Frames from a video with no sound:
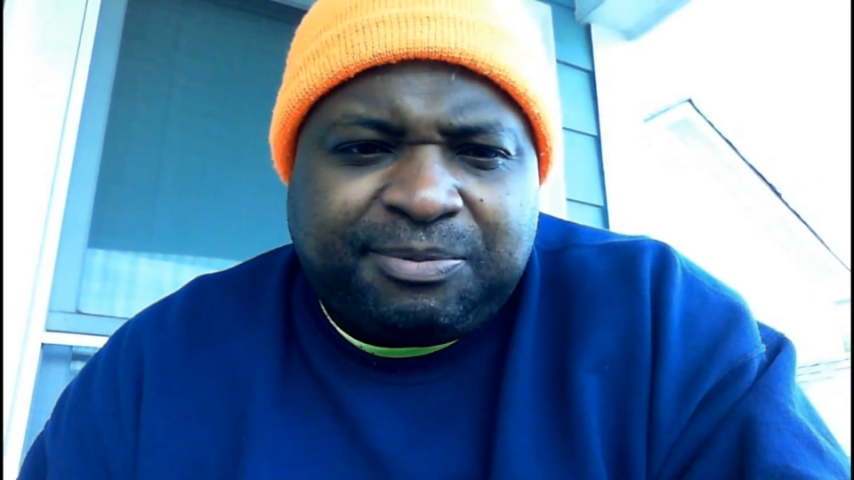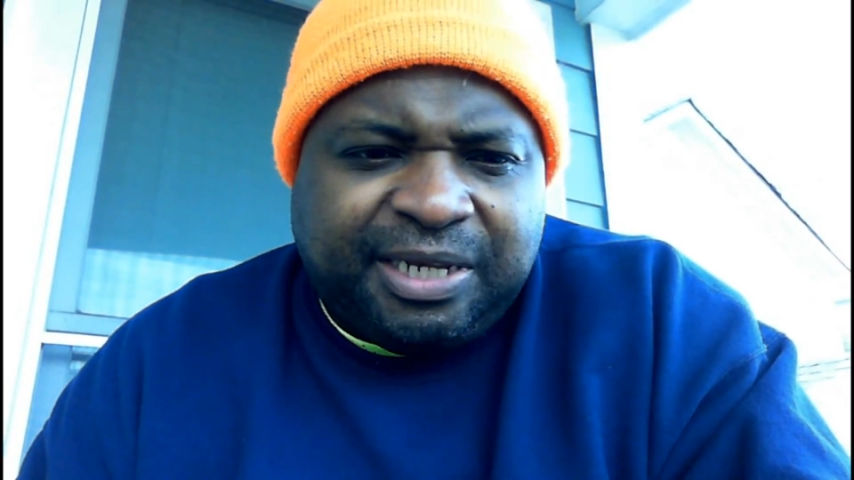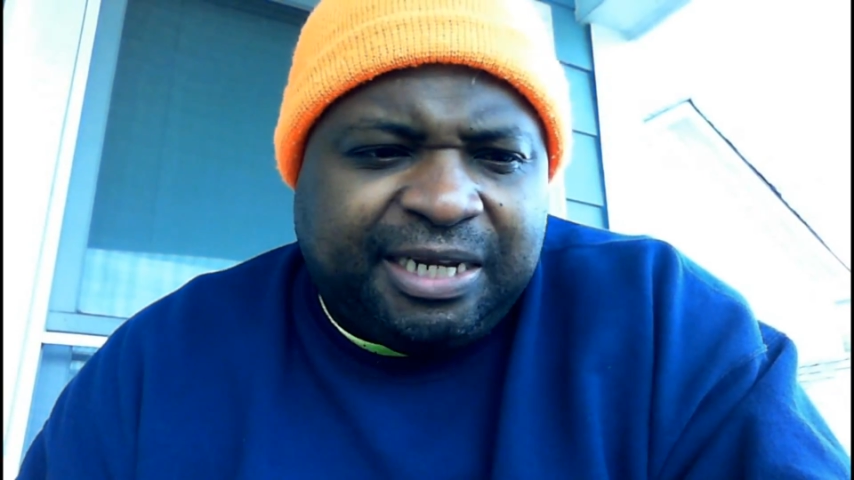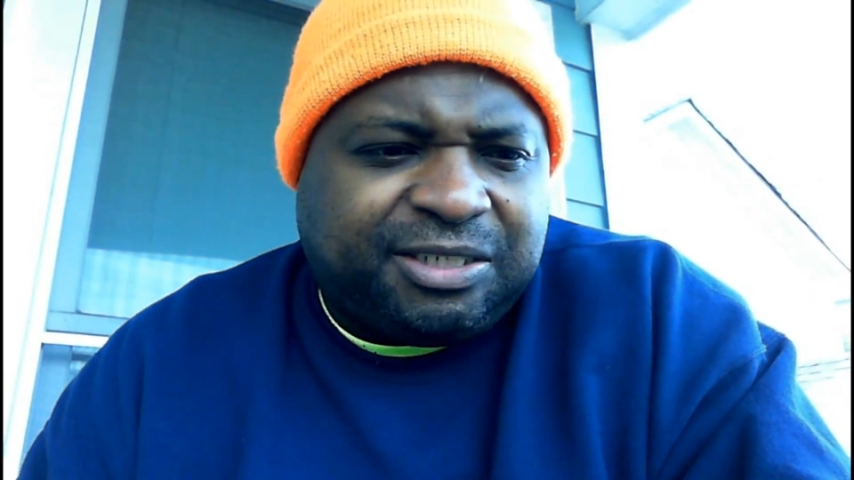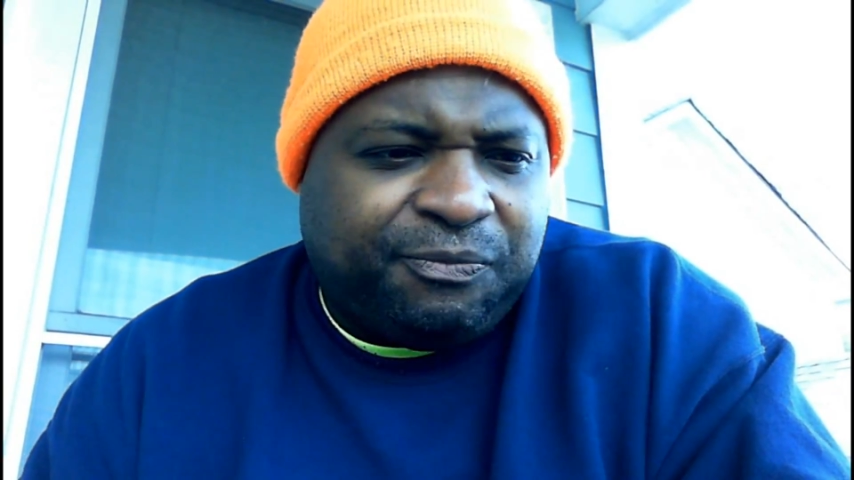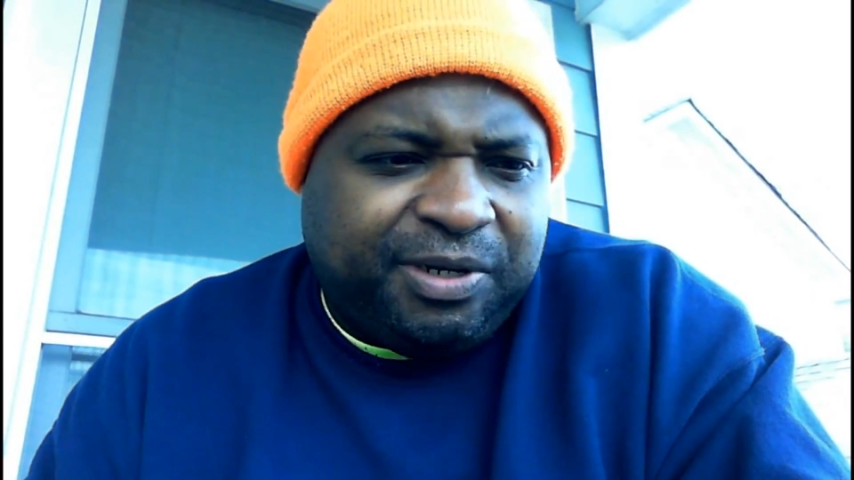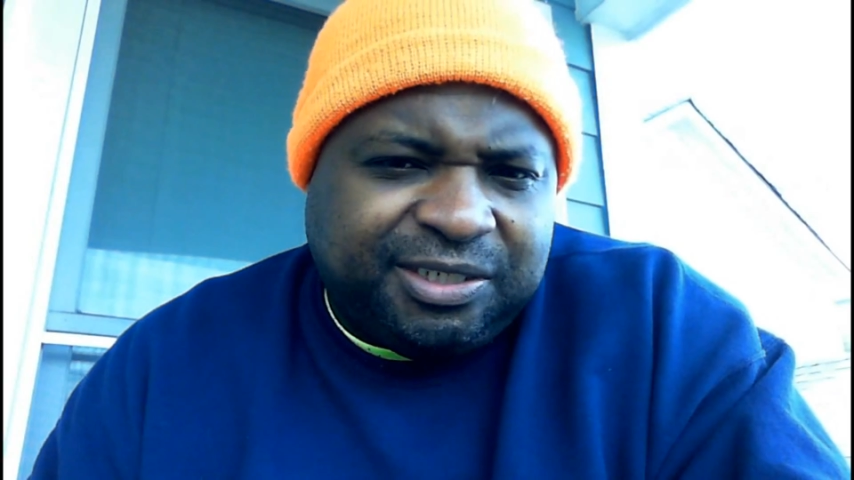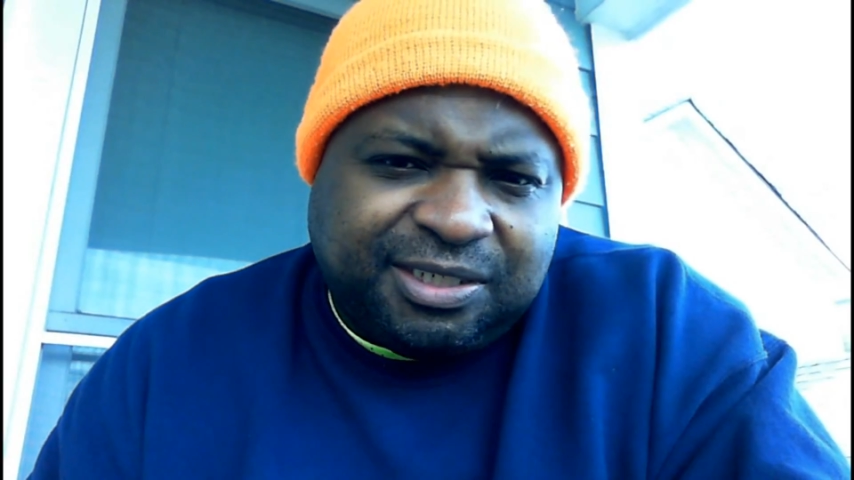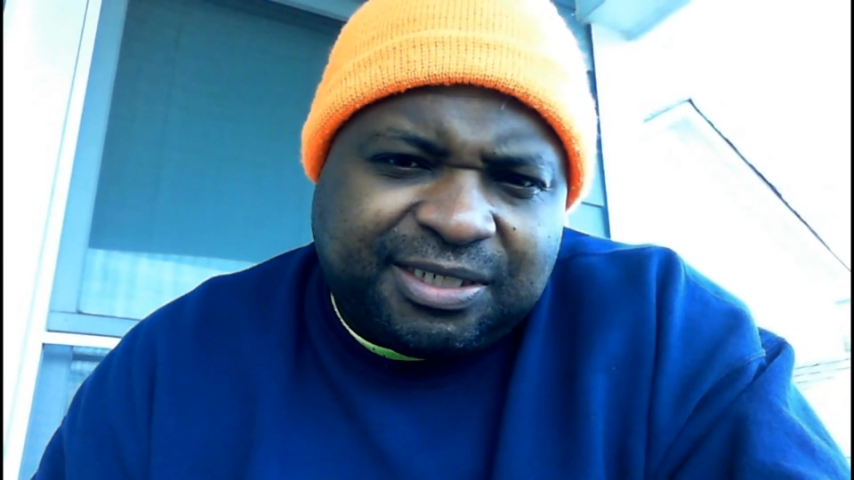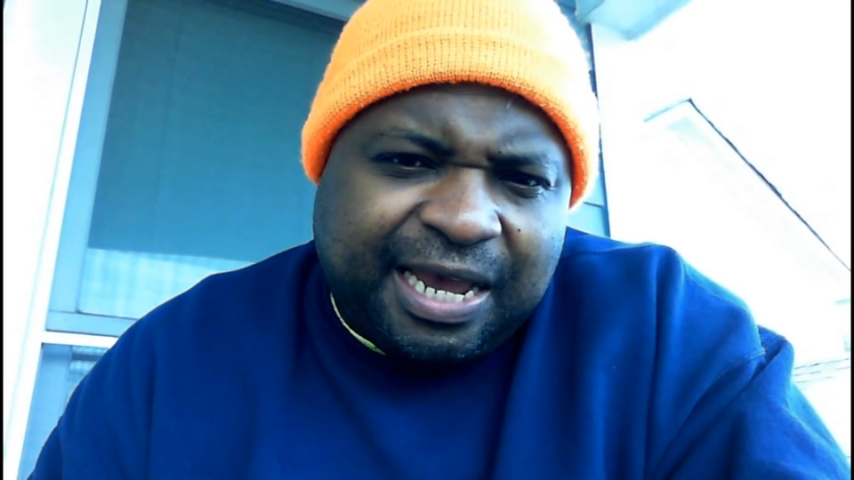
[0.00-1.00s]
science and
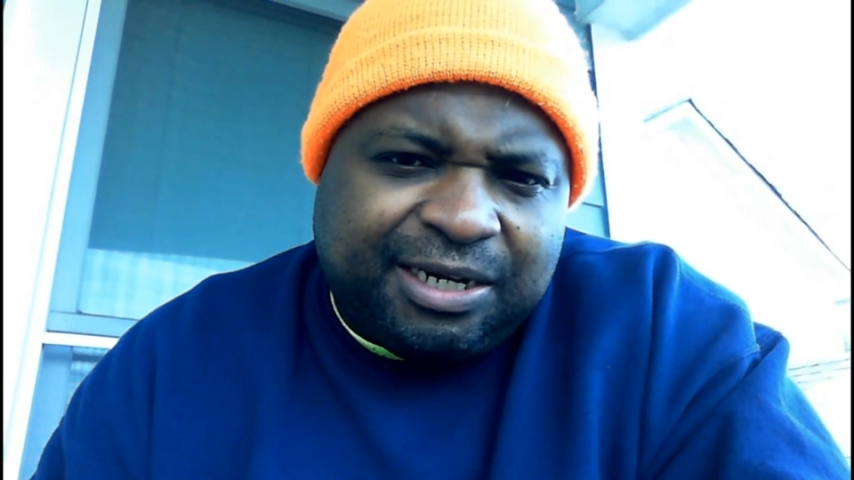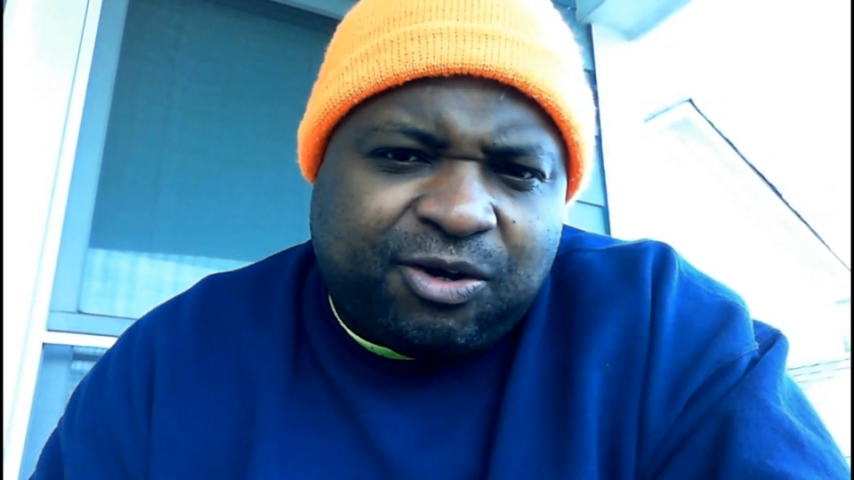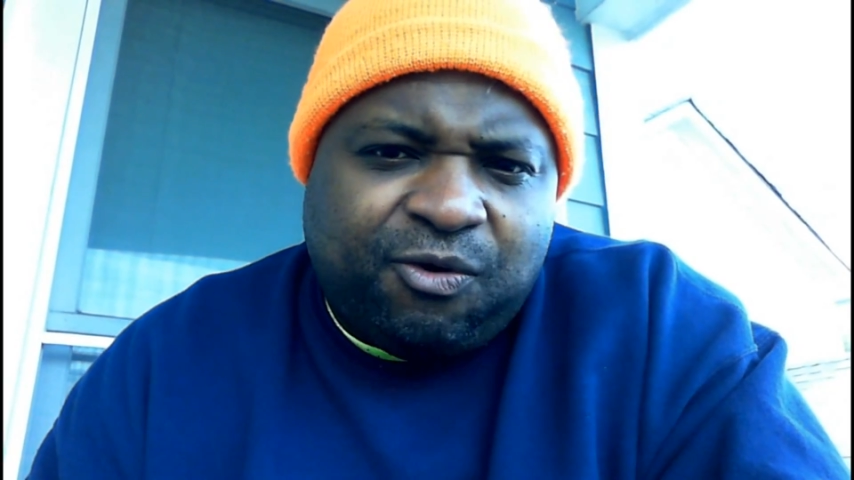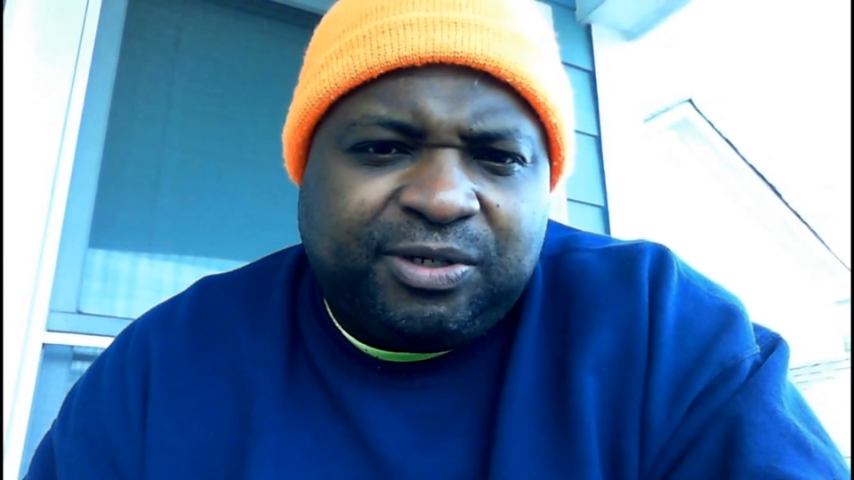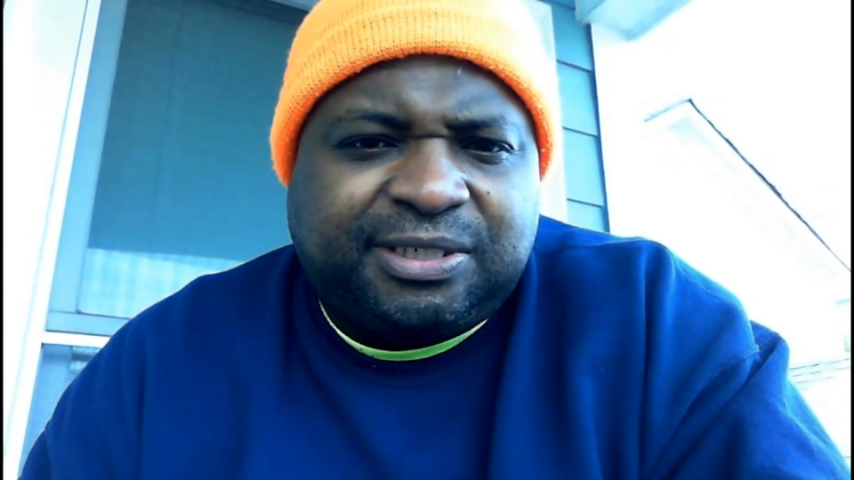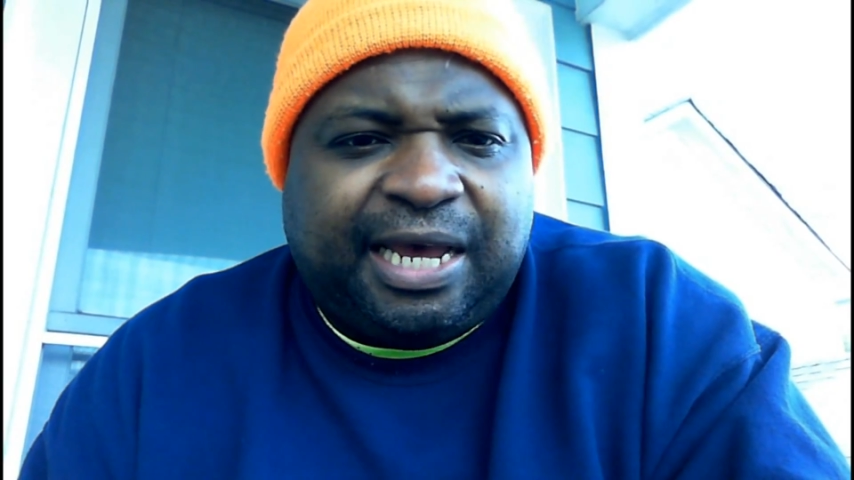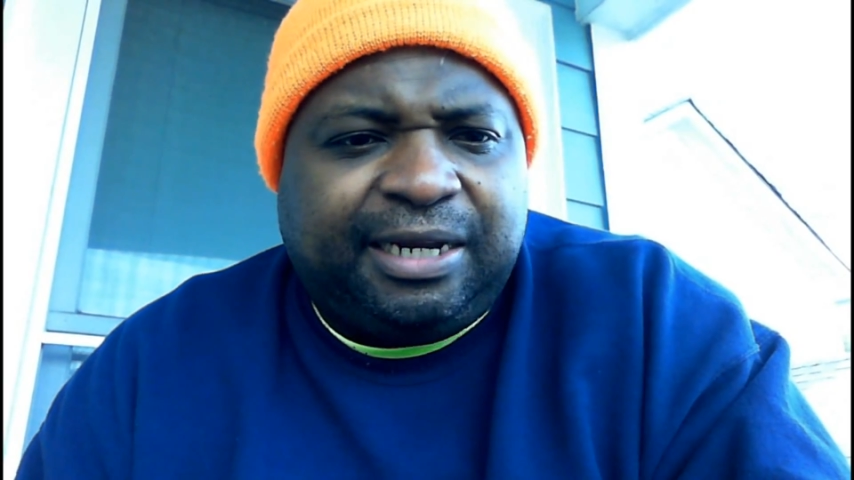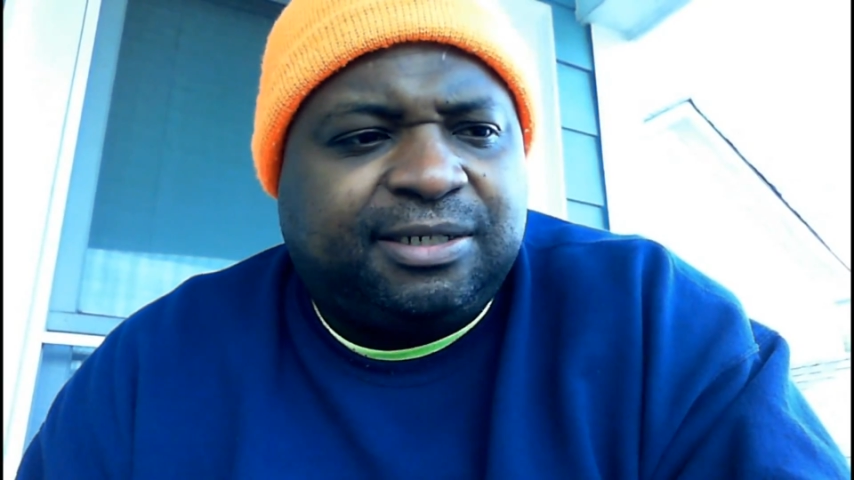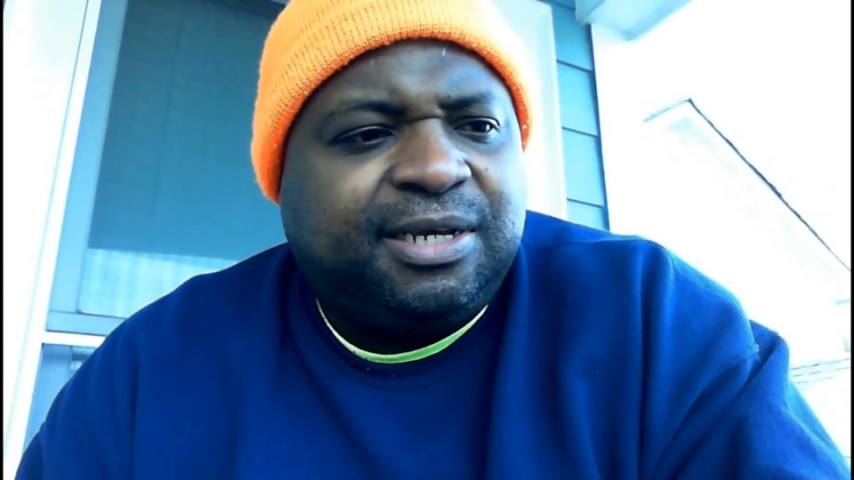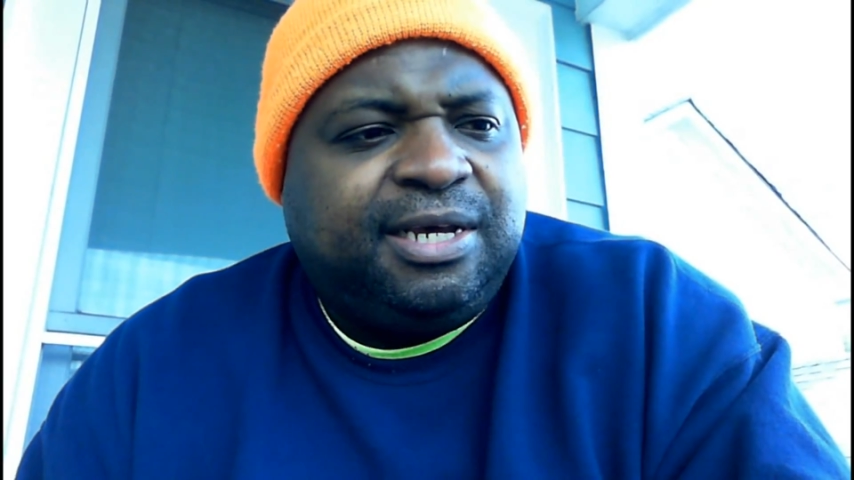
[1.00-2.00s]
religion kind of
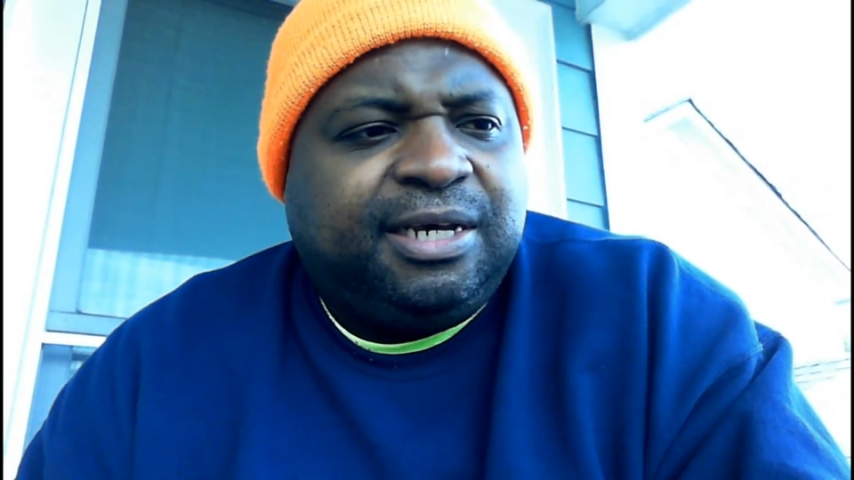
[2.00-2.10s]
coincided,